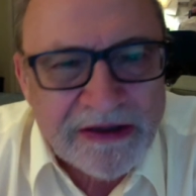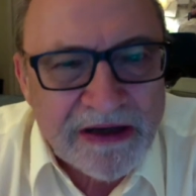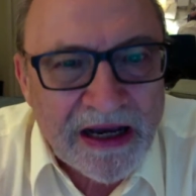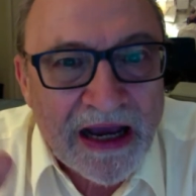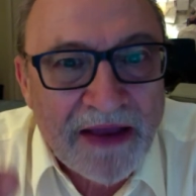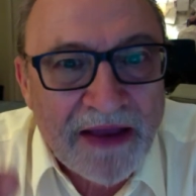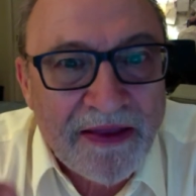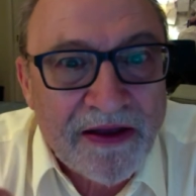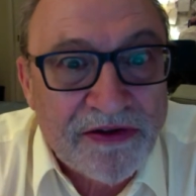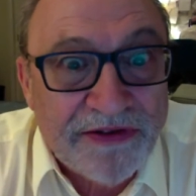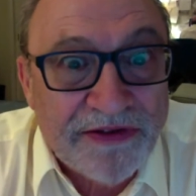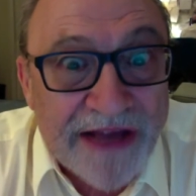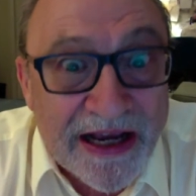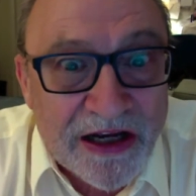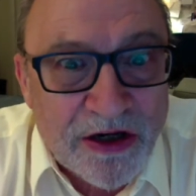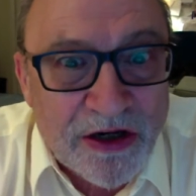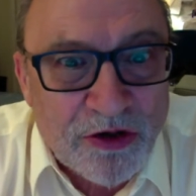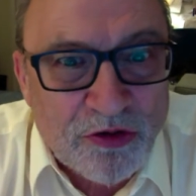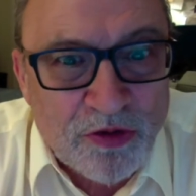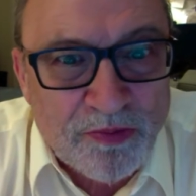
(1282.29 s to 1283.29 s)
And the
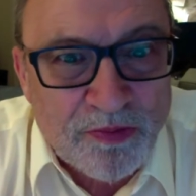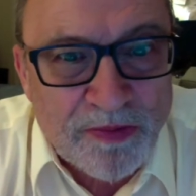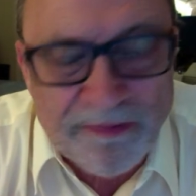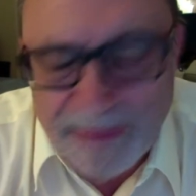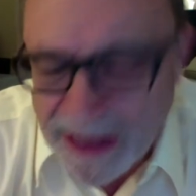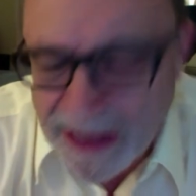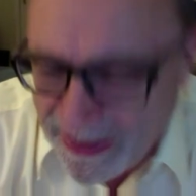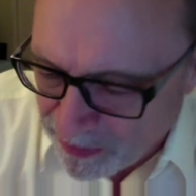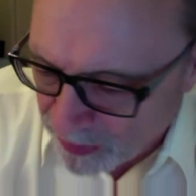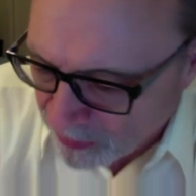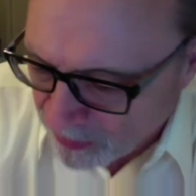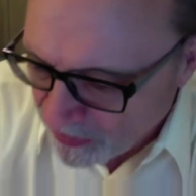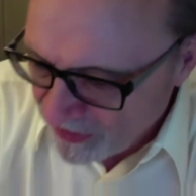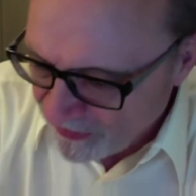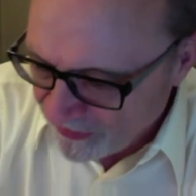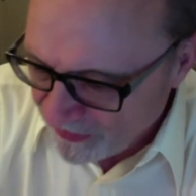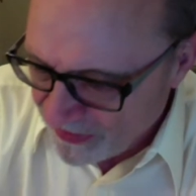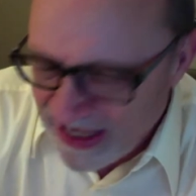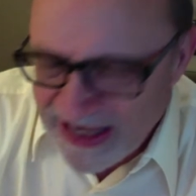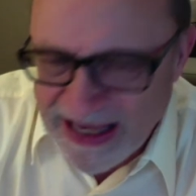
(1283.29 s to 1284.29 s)
second group of people,
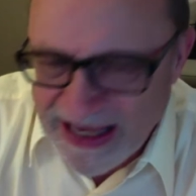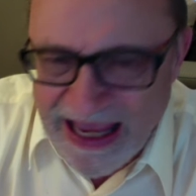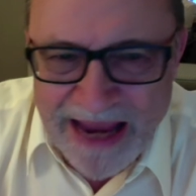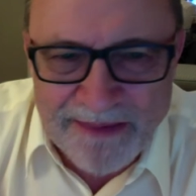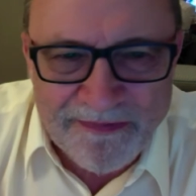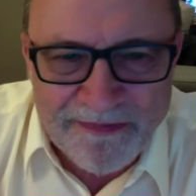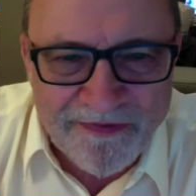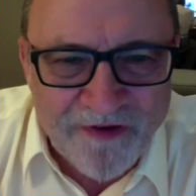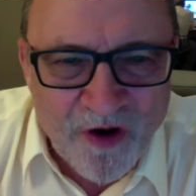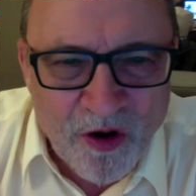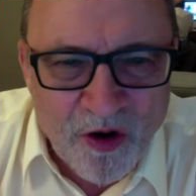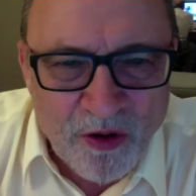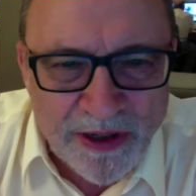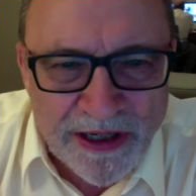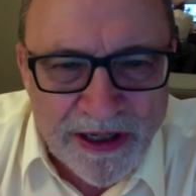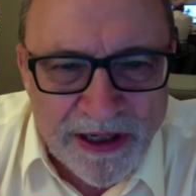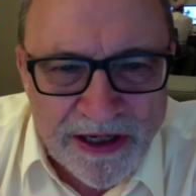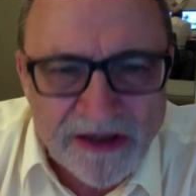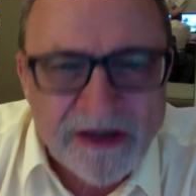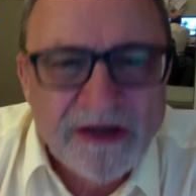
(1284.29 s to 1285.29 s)
they came
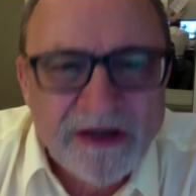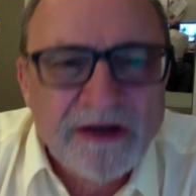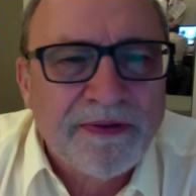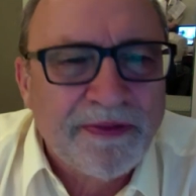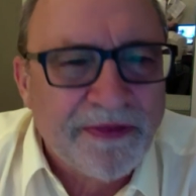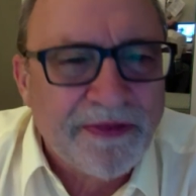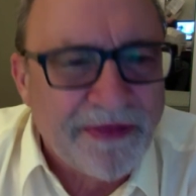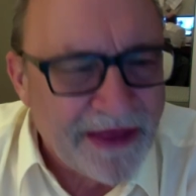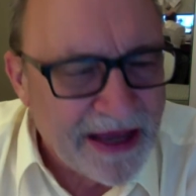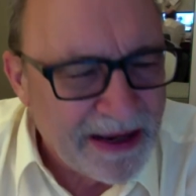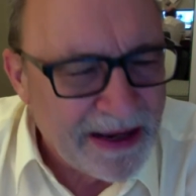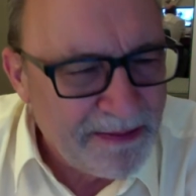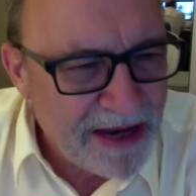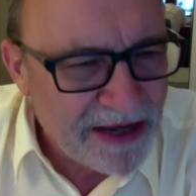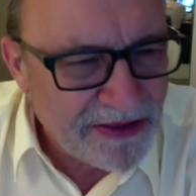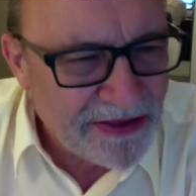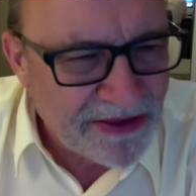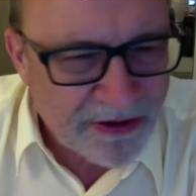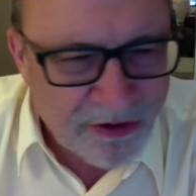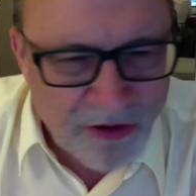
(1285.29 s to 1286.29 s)
forward, they
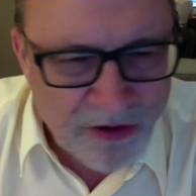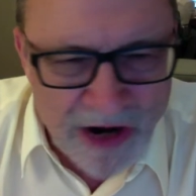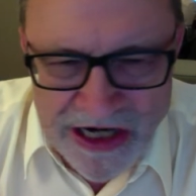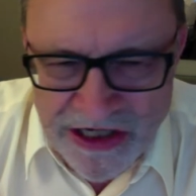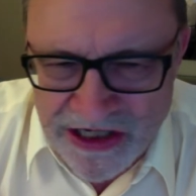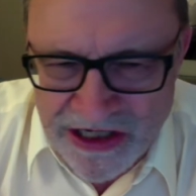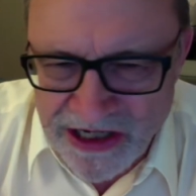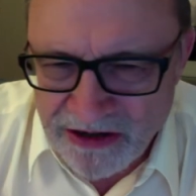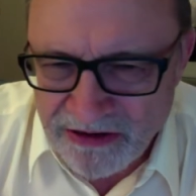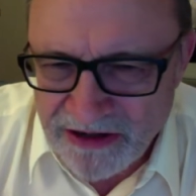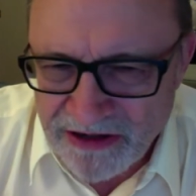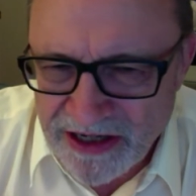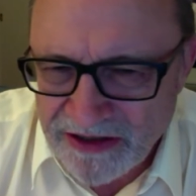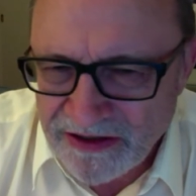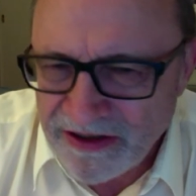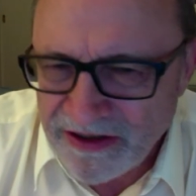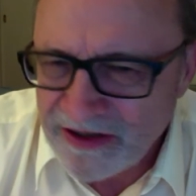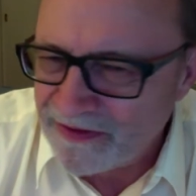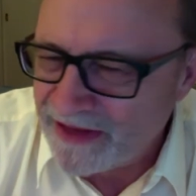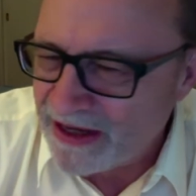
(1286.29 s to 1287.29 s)
met the criterion,
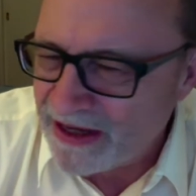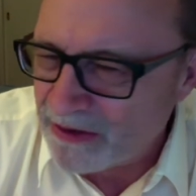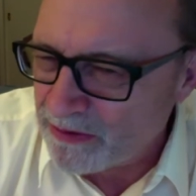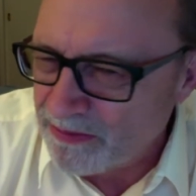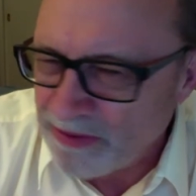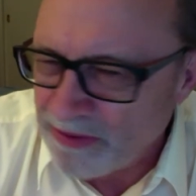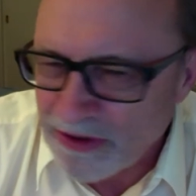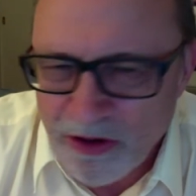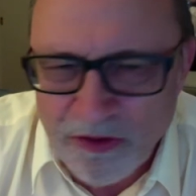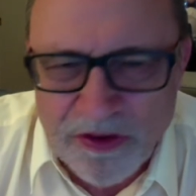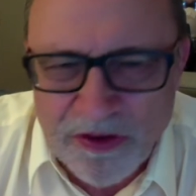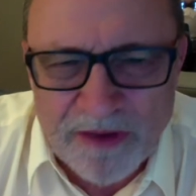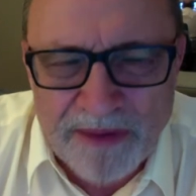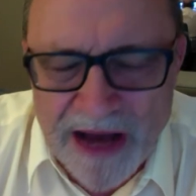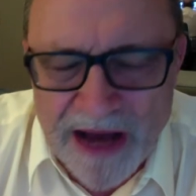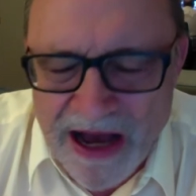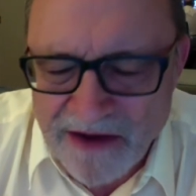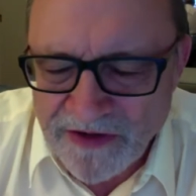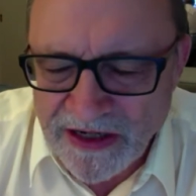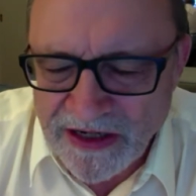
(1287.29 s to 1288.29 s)
they were below the
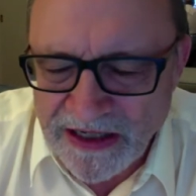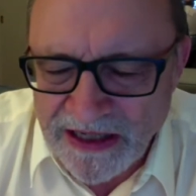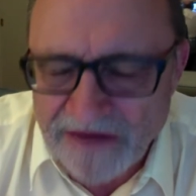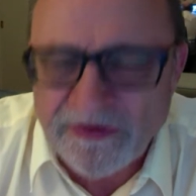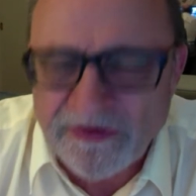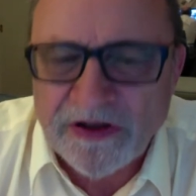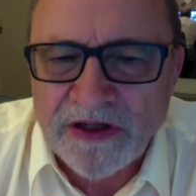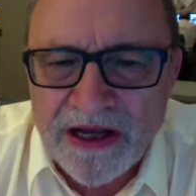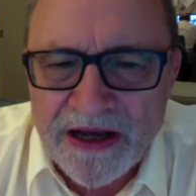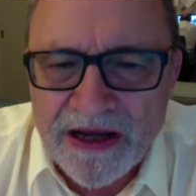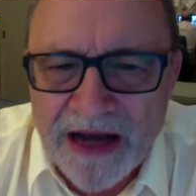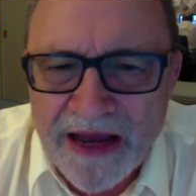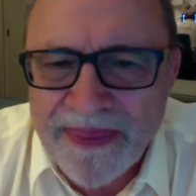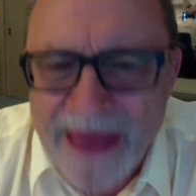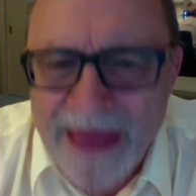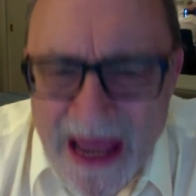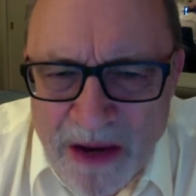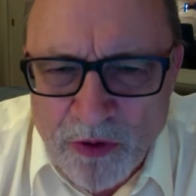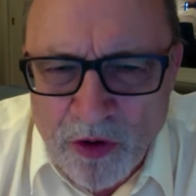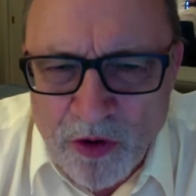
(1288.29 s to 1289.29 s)
poverty level, and
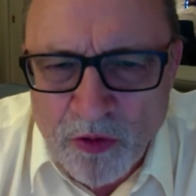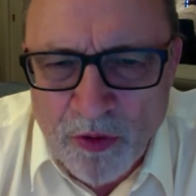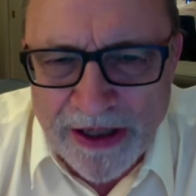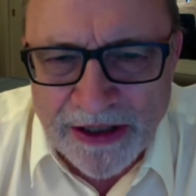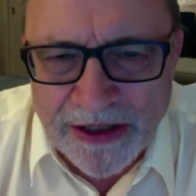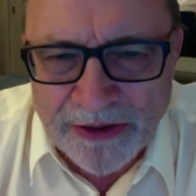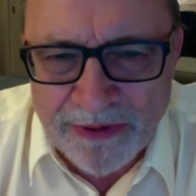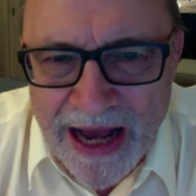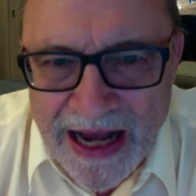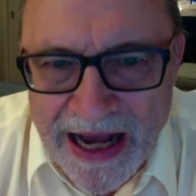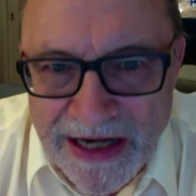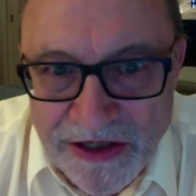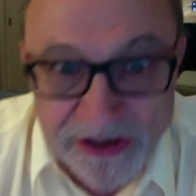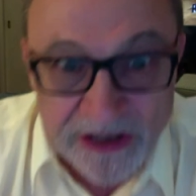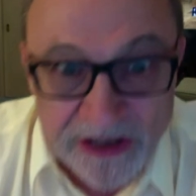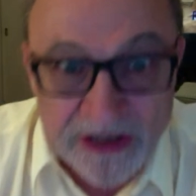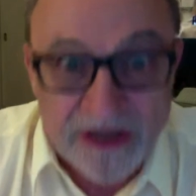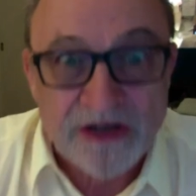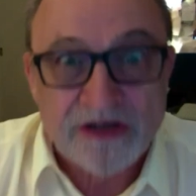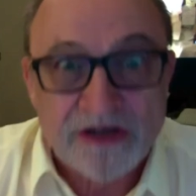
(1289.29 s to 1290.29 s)
they were winterized.
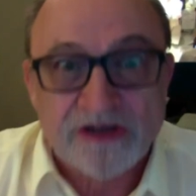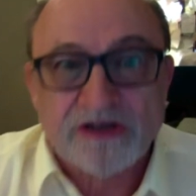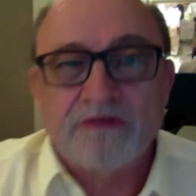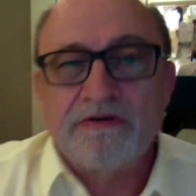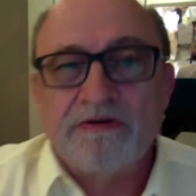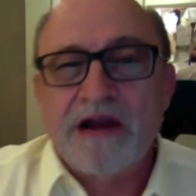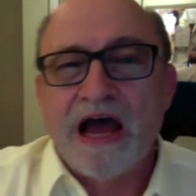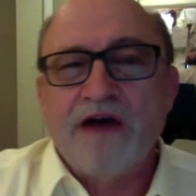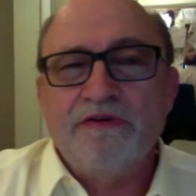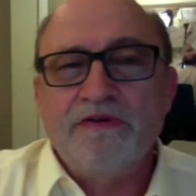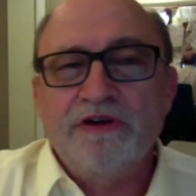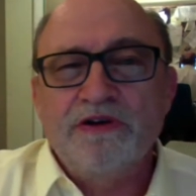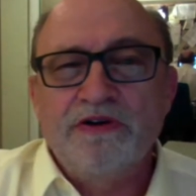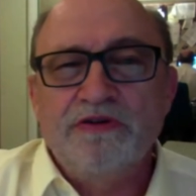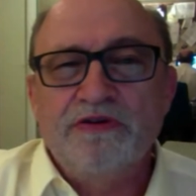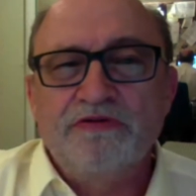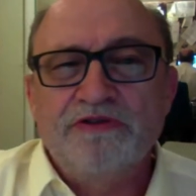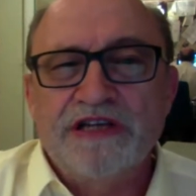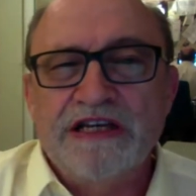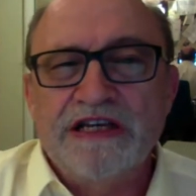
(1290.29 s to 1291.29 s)
So now you
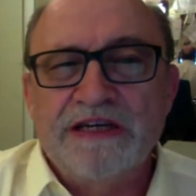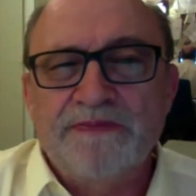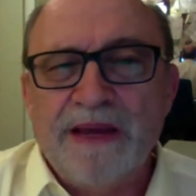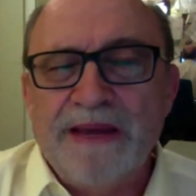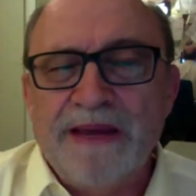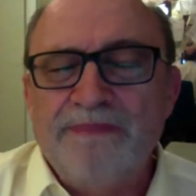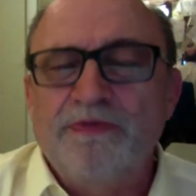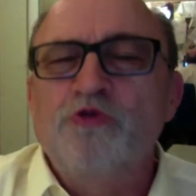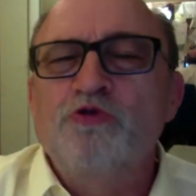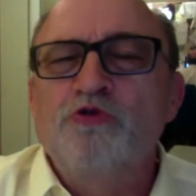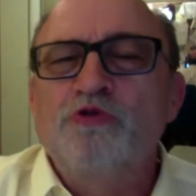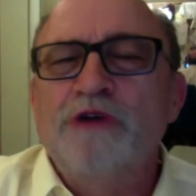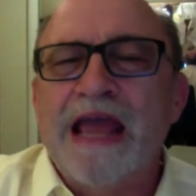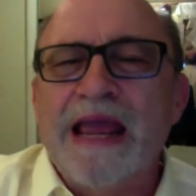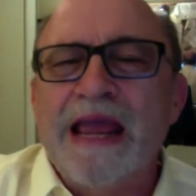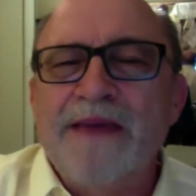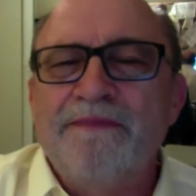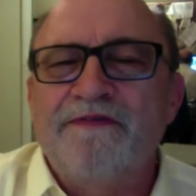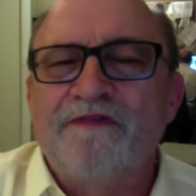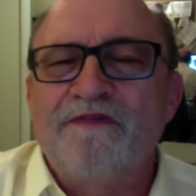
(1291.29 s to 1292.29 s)
use these people who
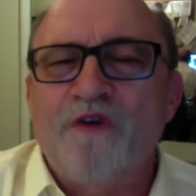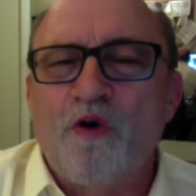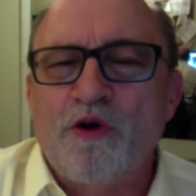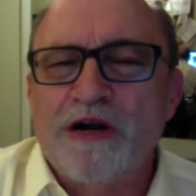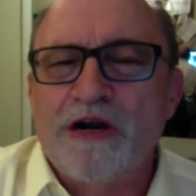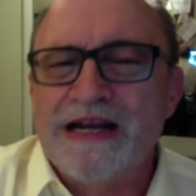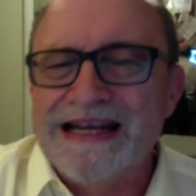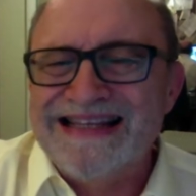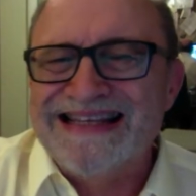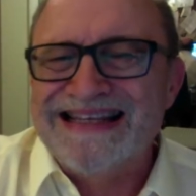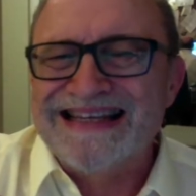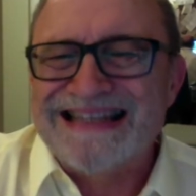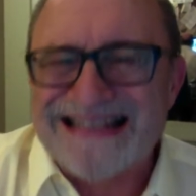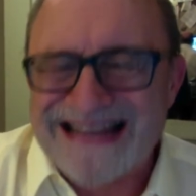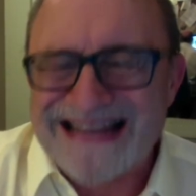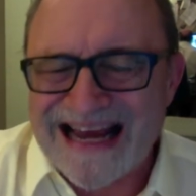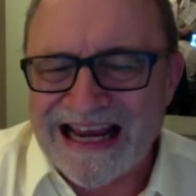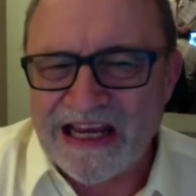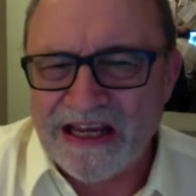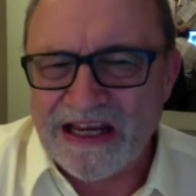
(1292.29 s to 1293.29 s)
came forward in the
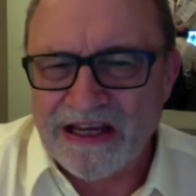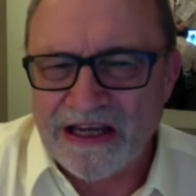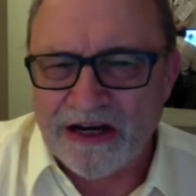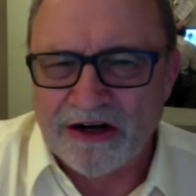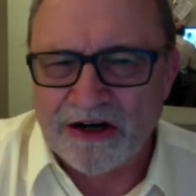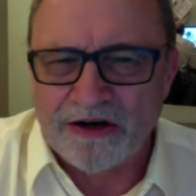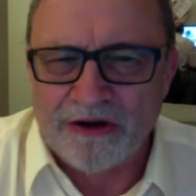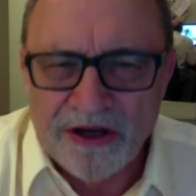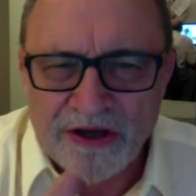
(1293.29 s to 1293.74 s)
second year,